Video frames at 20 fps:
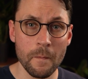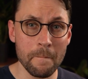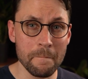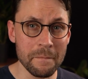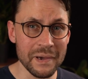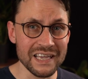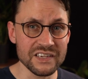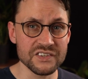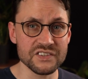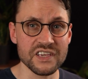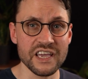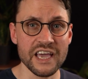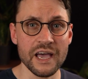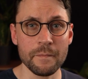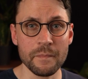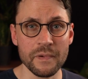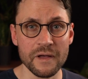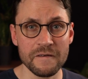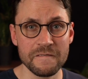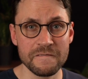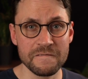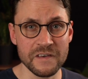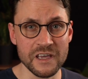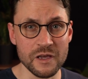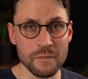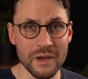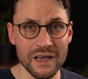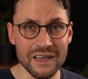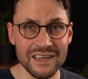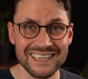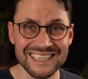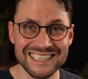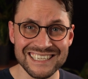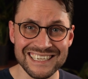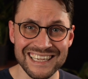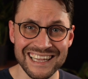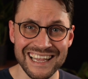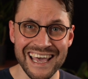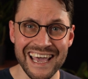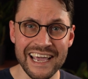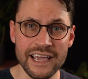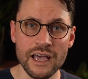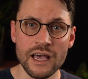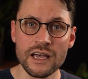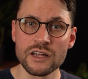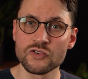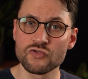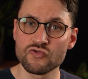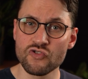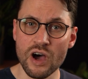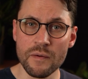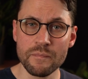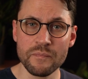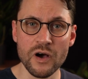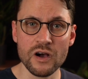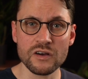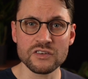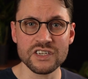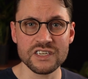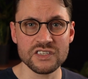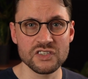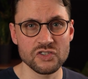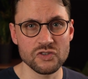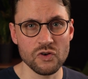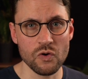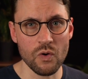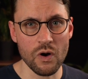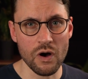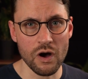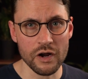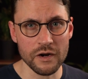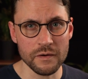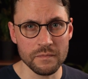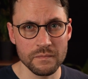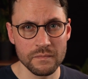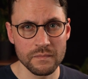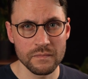Basecamp, Figma, Slack, Dropbox, and so on.